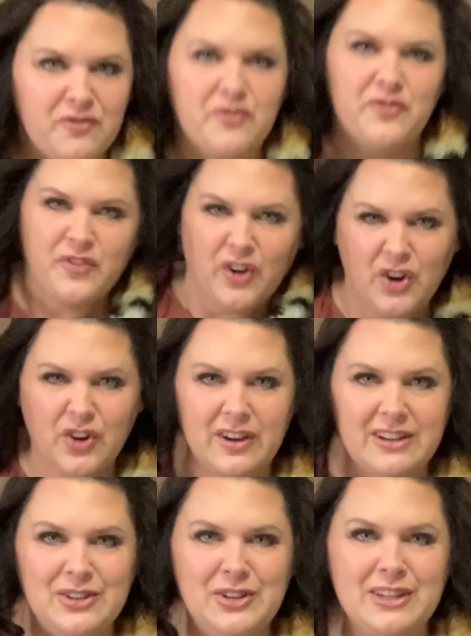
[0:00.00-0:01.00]
fur
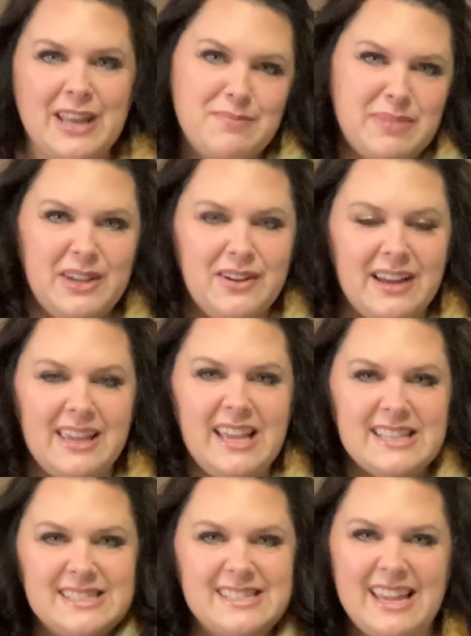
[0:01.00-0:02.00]
and hood up here. I
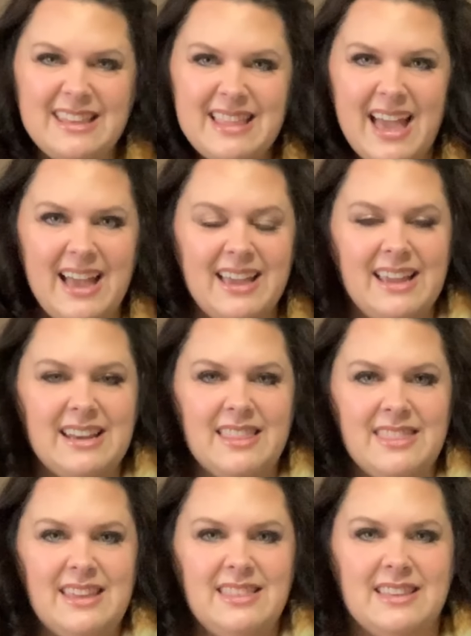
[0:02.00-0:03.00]
can't stand that. And I
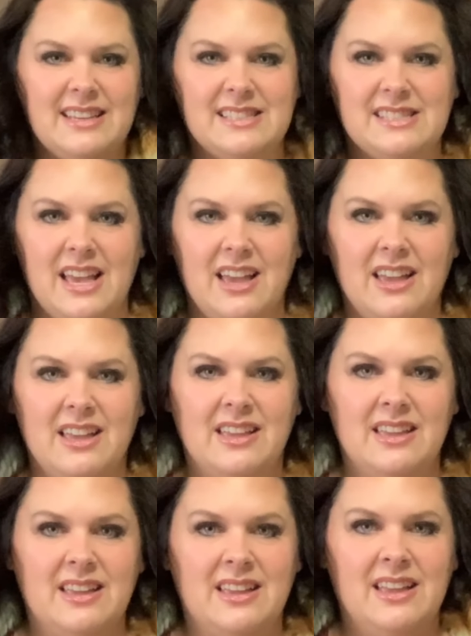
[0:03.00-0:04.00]
think that it
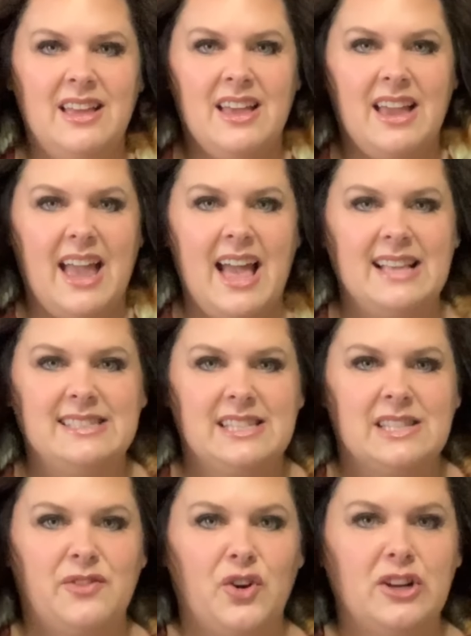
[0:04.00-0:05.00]
has this
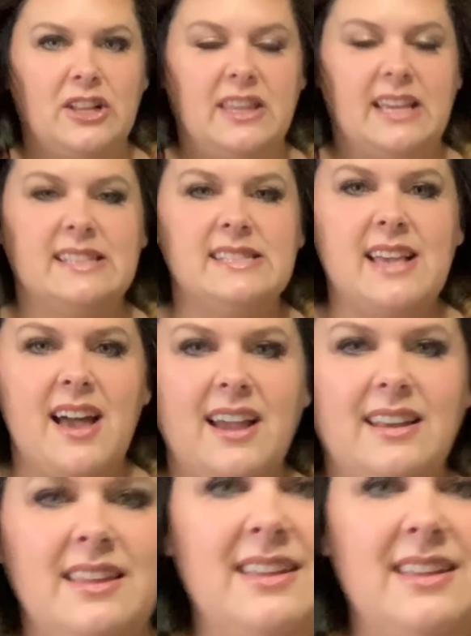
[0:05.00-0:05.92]
fur on the inside